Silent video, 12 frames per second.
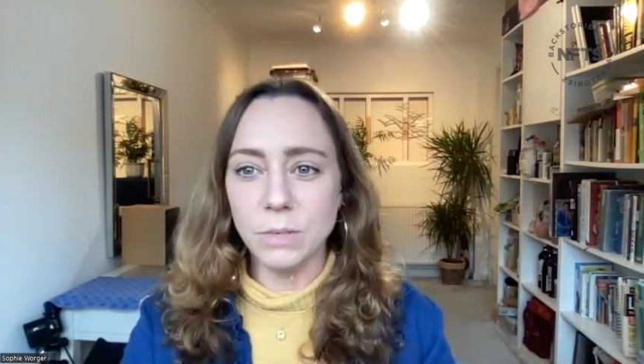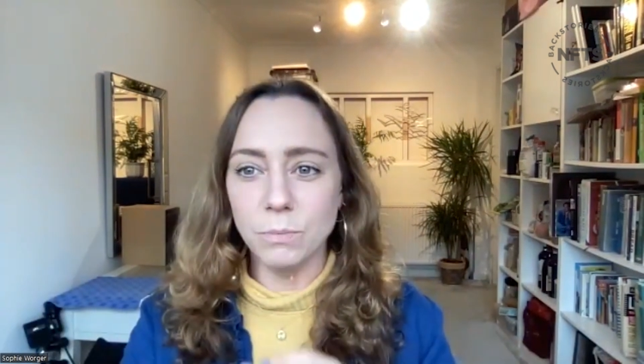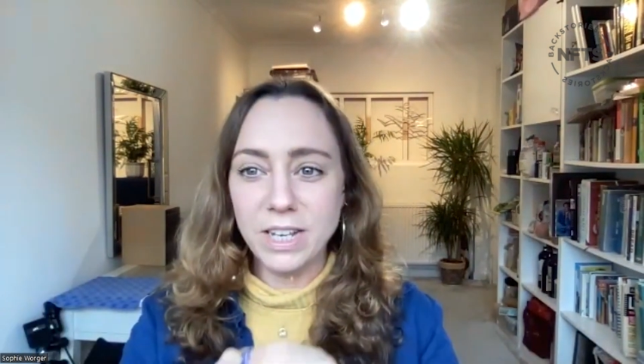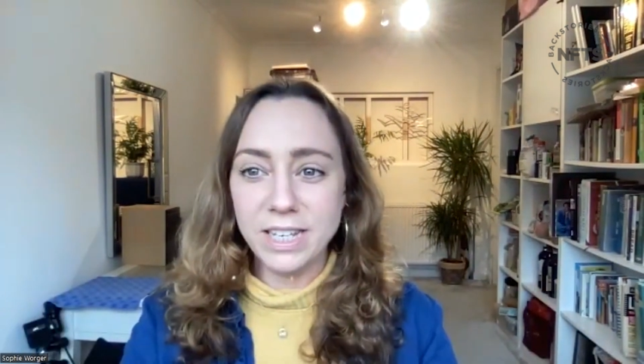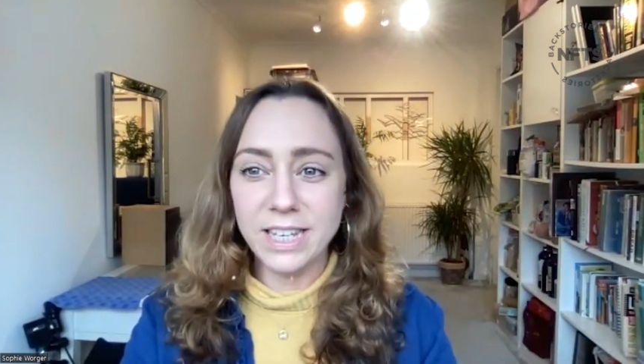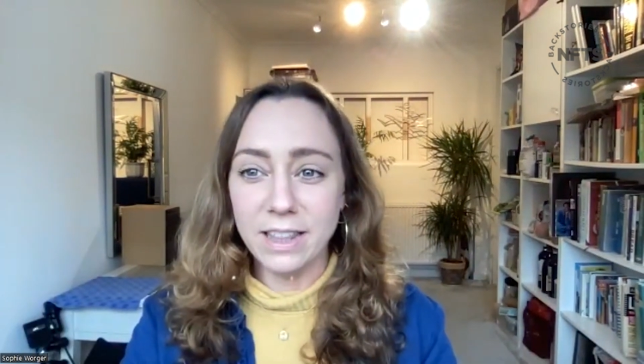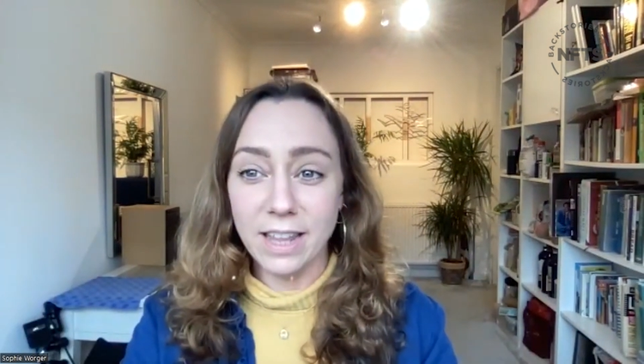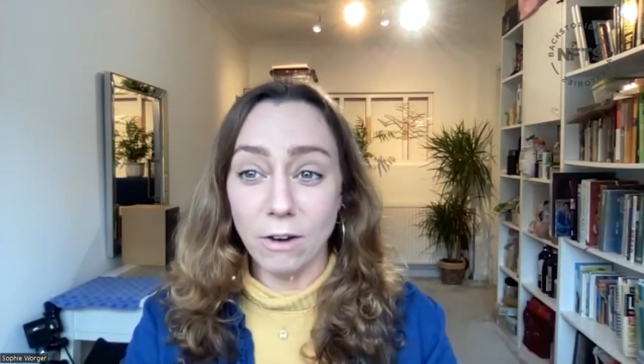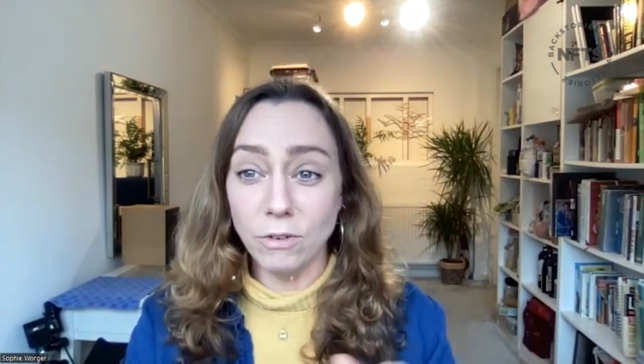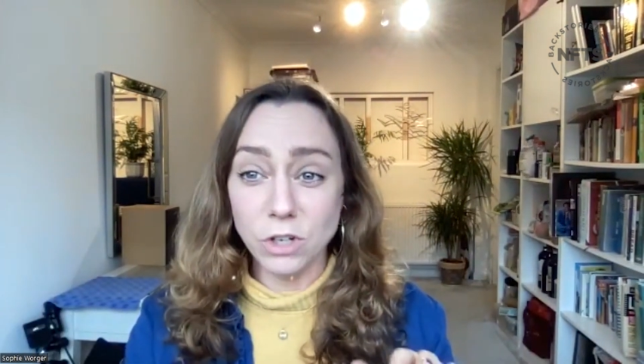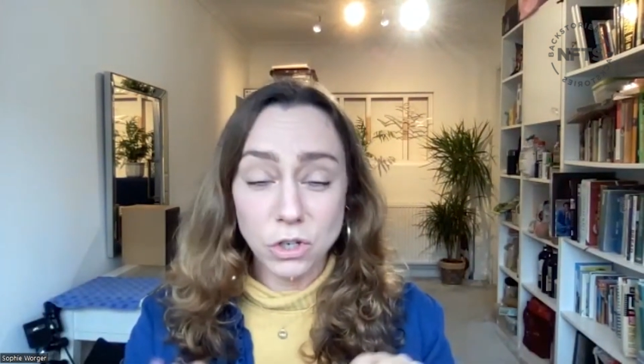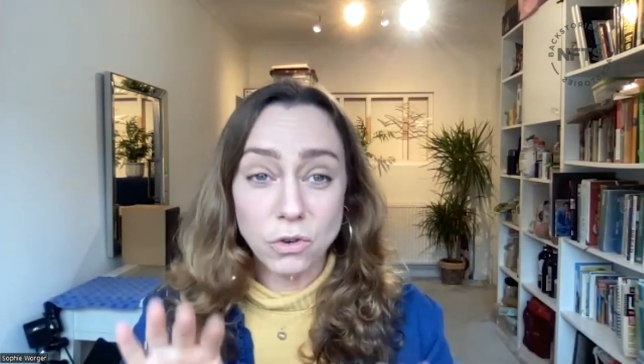And we'd sit there
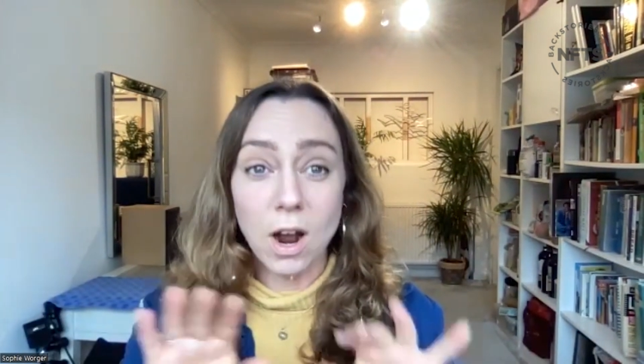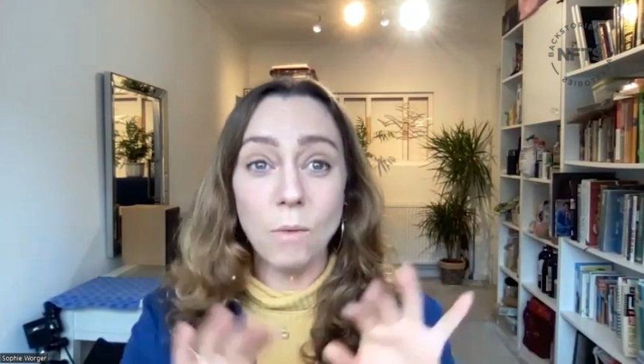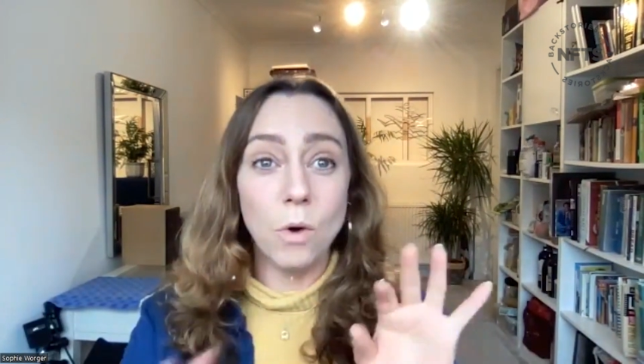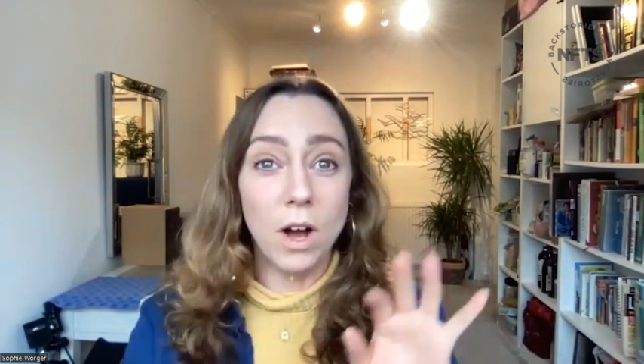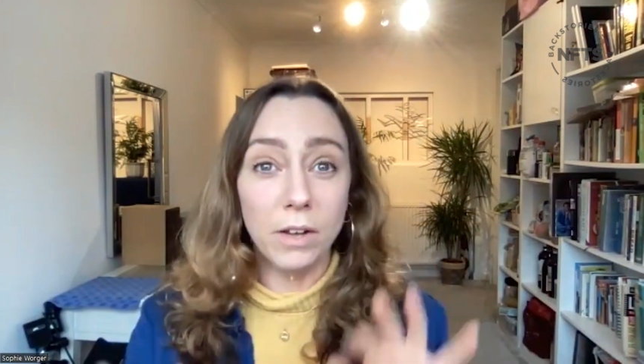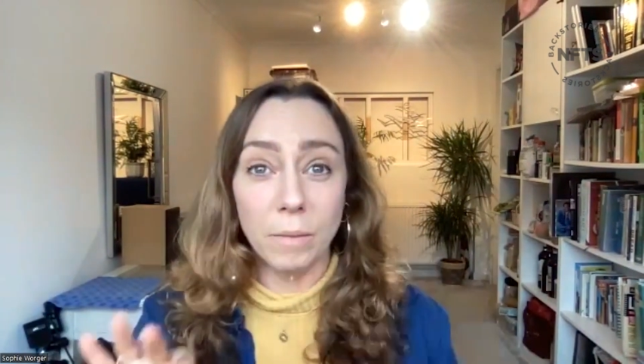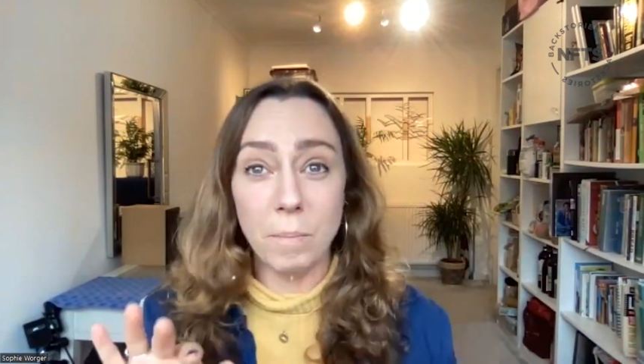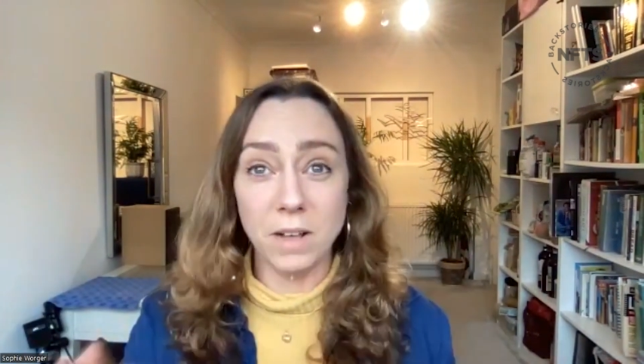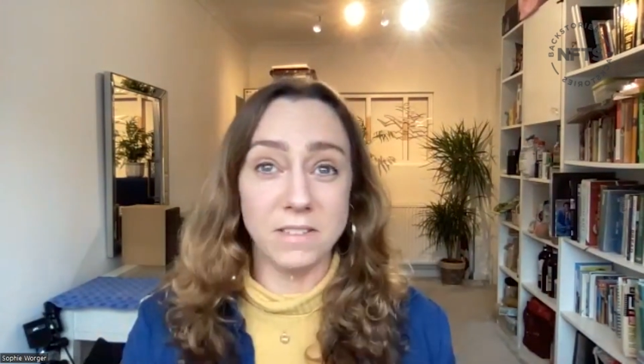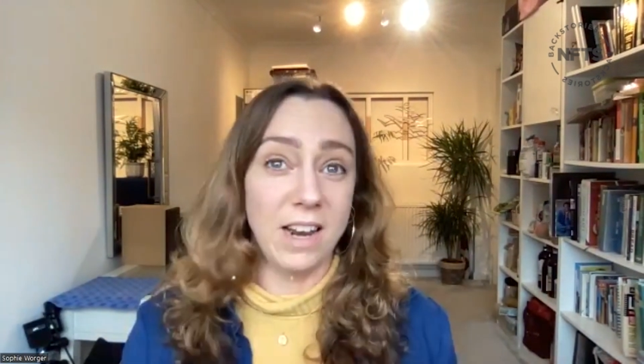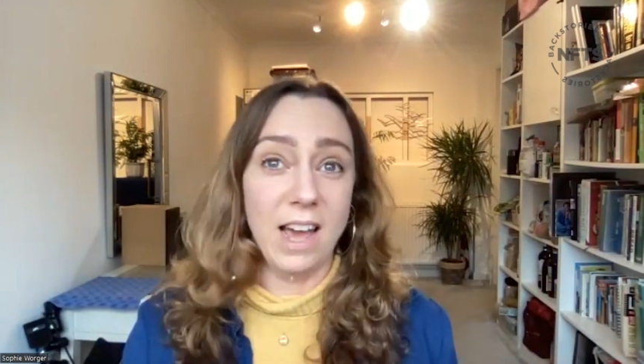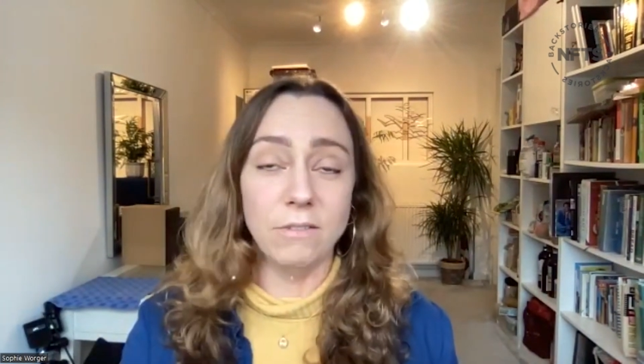and just try and work the
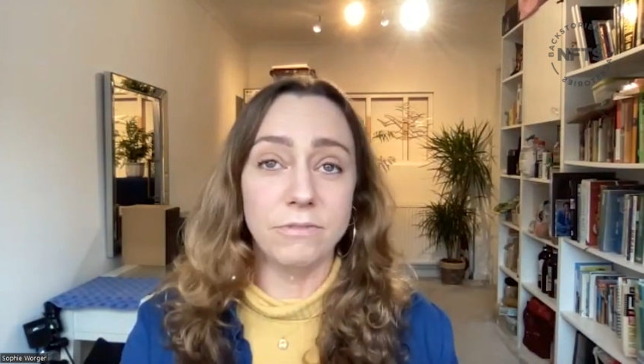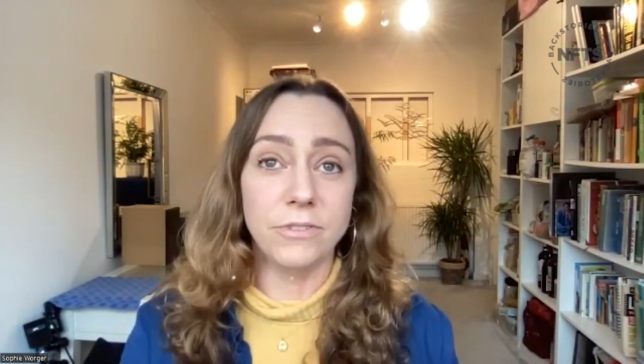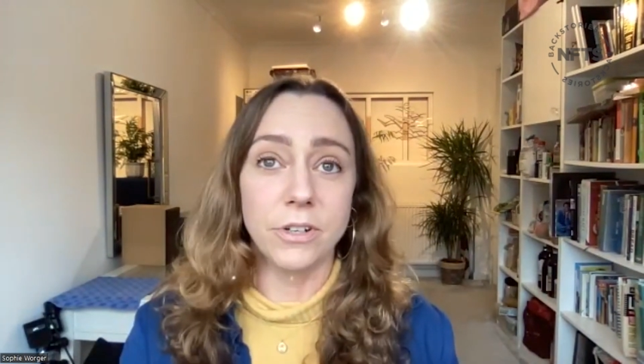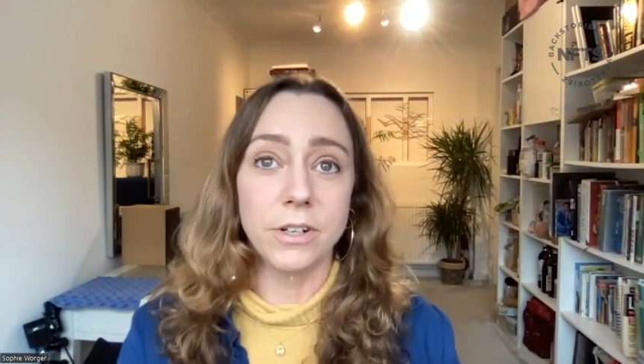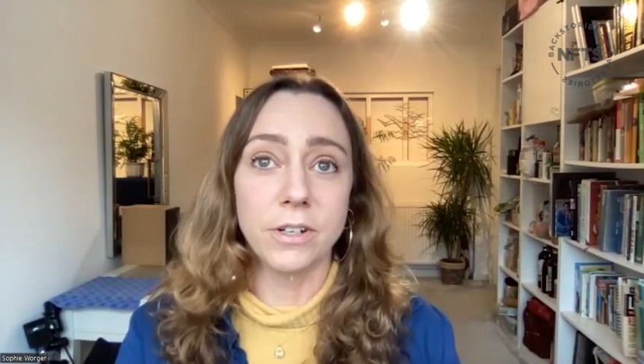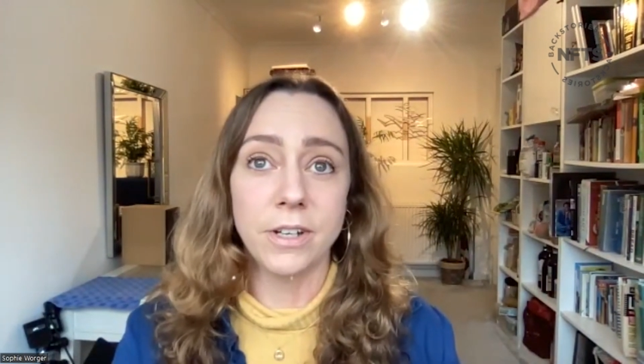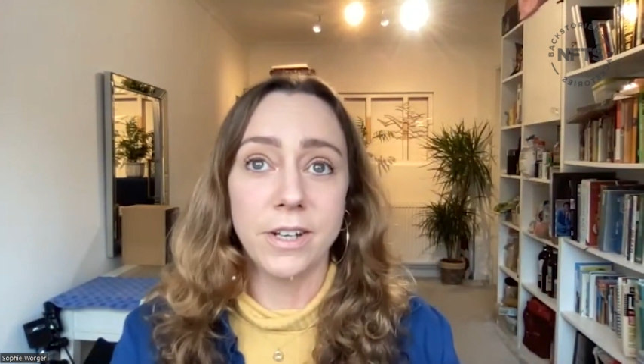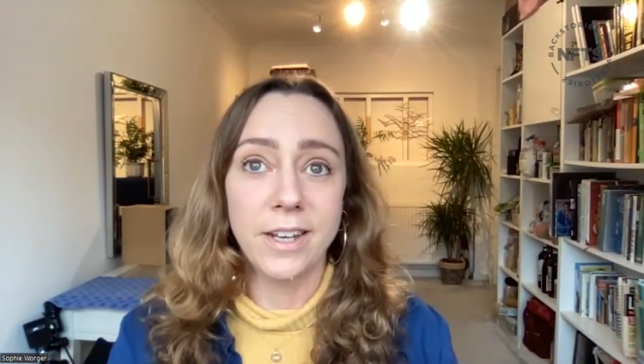puzzle out for